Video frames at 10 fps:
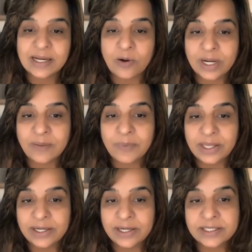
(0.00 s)
accounting
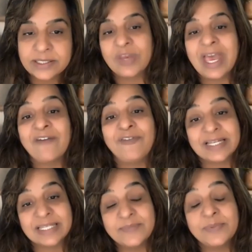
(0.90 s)
periods. We have
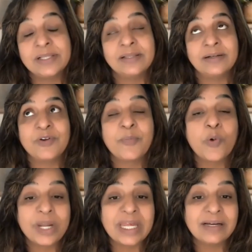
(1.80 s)
flexible
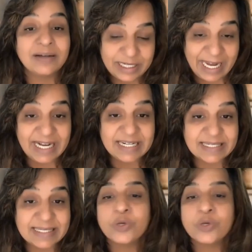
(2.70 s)
reporting dates.